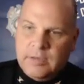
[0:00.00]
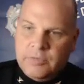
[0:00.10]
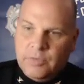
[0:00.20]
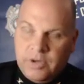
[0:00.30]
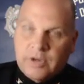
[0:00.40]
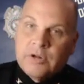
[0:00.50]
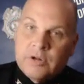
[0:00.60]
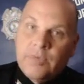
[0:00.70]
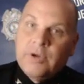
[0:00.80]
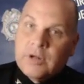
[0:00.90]
we
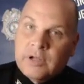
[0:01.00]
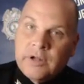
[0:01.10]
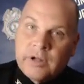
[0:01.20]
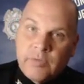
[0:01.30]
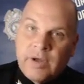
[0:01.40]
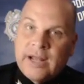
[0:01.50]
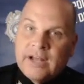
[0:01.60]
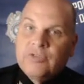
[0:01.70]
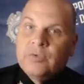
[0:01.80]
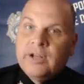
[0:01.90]
are clearing right
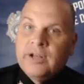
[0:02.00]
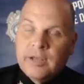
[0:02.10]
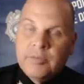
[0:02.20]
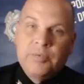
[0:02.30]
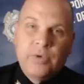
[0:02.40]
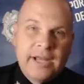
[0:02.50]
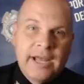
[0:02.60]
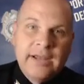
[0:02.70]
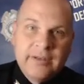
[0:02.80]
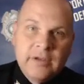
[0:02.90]
at
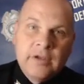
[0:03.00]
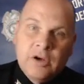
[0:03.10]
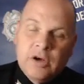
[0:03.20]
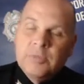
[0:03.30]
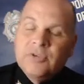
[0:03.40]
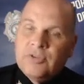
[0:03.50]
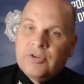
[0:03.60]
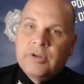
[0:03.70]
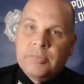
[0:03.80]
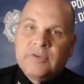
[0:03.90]
29.8, almost
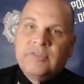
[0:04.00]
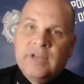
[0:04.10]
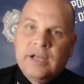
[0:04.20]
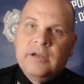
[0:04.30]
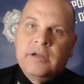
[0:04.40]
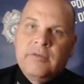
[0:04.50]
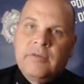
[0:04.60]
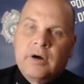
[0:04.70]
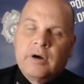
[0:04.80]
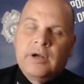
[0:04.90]
30% of
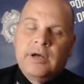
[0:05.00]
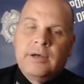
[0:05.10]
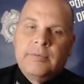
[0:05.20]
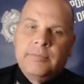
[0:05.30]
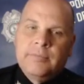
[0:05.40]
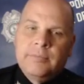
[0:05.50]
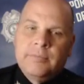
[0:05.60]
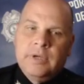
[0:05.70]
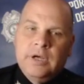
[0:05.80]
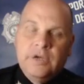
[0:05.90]

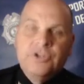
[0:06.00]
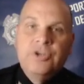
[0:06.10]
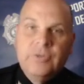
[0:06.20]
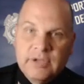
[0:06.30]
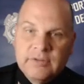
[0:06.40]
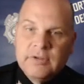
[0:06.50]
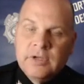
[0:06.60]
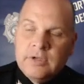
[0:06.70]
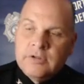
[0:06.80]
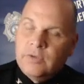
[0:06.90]
our shootings.
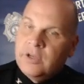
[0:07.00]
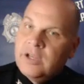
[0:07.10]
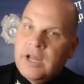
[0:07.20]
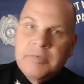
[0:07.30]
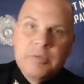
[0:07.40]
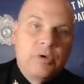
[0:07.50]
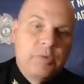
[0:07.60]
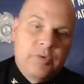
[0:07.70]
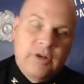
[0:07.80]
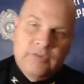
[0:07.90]
So I could not be more
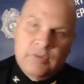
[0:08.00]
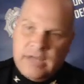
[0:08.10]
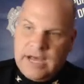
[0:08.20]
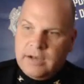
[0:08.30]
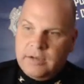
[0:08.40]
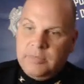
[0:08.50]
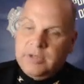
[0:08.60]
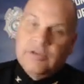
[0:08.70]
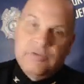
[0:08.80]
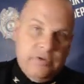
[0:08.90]
impressed with that because,